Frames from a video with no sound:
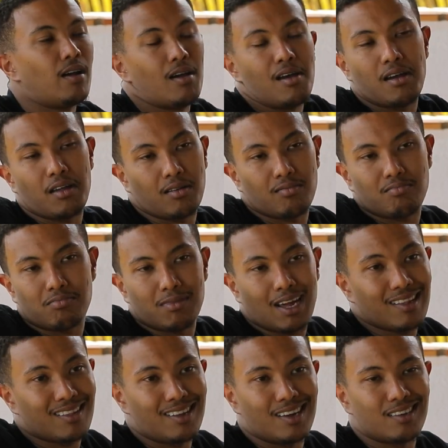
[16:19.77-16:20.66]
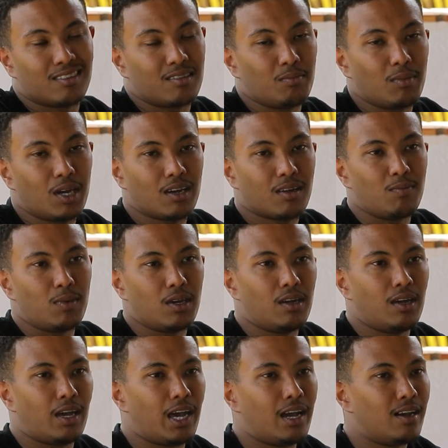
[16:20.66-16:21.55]
And that doesn't make
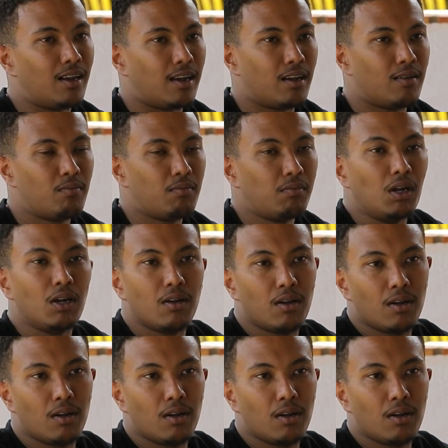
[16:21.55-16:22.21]
me hate him.